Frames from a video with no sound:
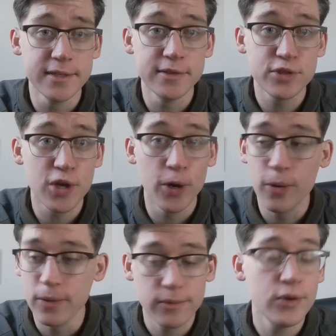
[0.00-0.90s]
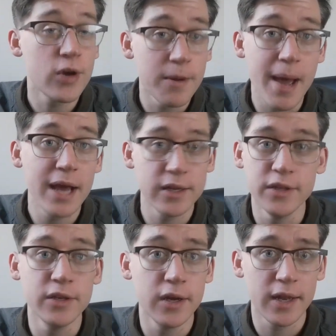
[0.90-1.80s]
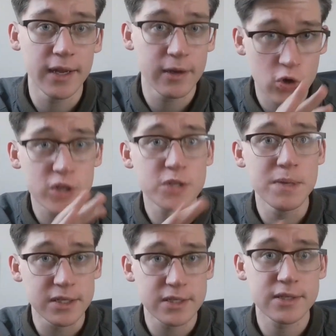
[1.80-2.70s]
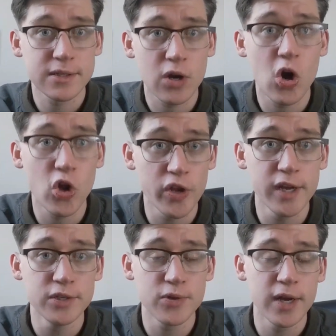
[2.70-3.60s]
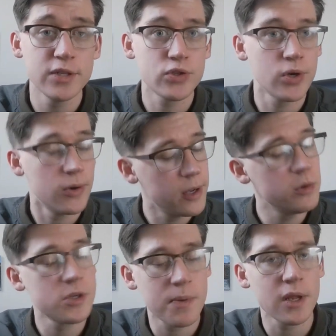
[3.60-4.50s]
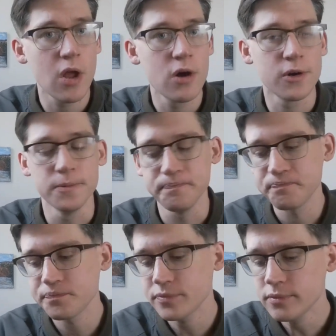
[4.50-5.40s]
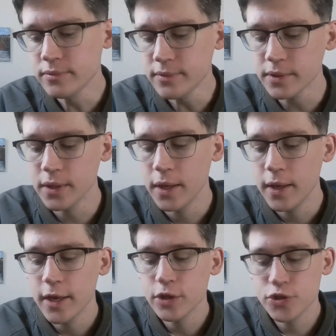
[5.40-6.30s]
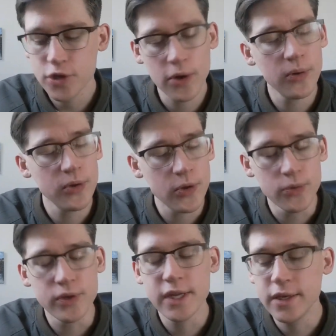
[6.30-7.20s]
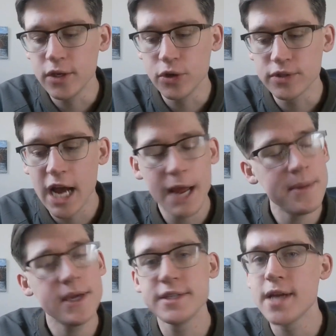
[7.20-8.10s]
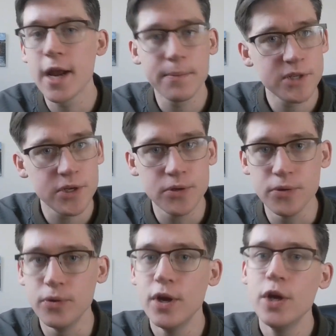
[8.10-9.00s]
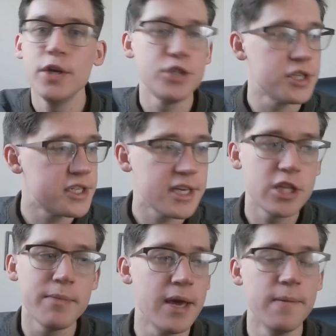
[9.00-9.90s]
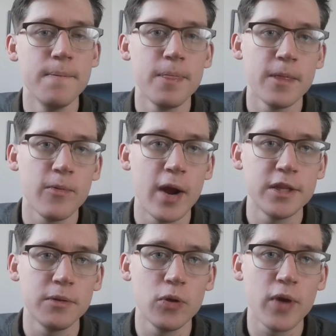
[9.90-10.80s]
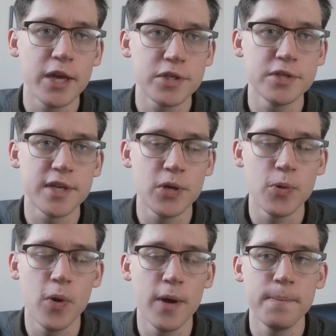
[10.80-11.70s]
so you can imagine like Christmas holidays, right? So it was a bit longer. So your timing is not up to you. Just send them in, right? The locations that you want.